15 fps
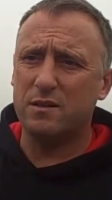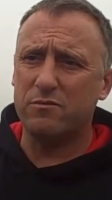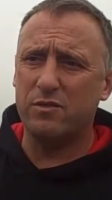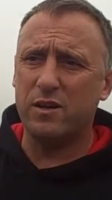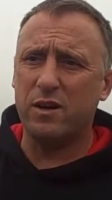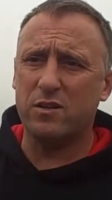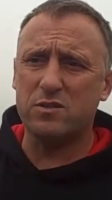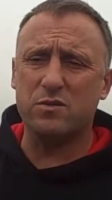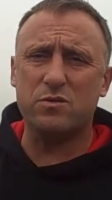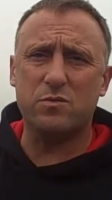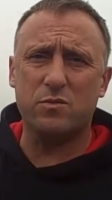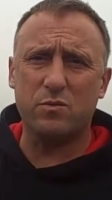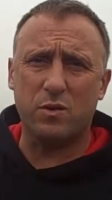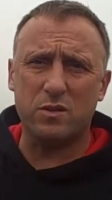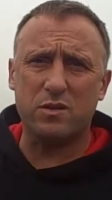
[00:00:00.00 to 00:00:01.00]
Realise
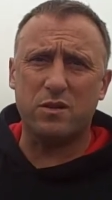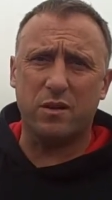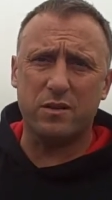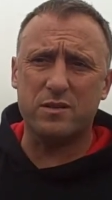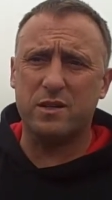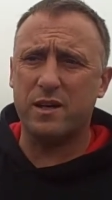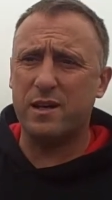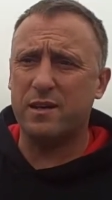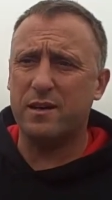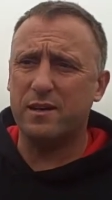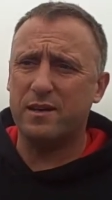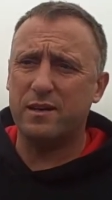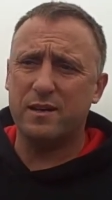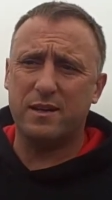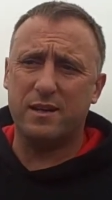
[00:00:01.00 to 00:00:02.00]
what's got us here,
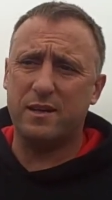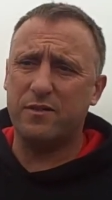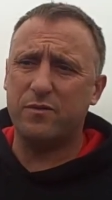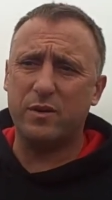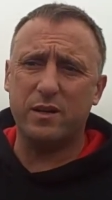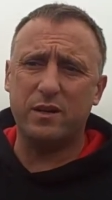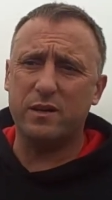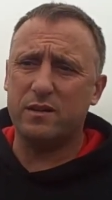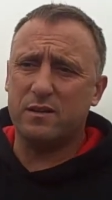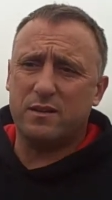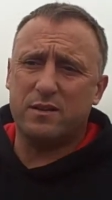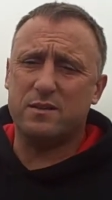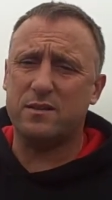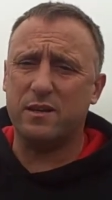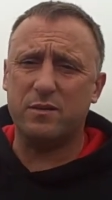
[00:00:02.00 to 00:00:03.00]
and if we
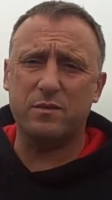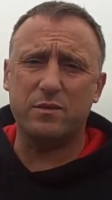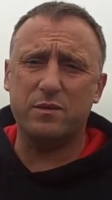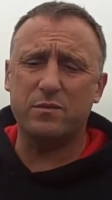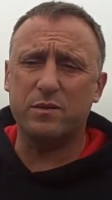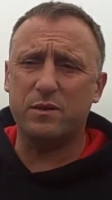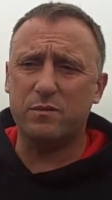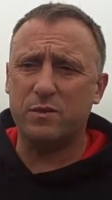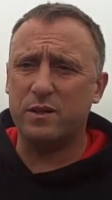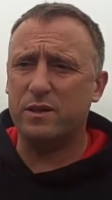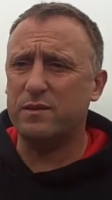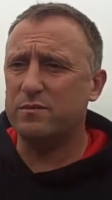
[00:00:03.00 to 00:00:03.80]
so we,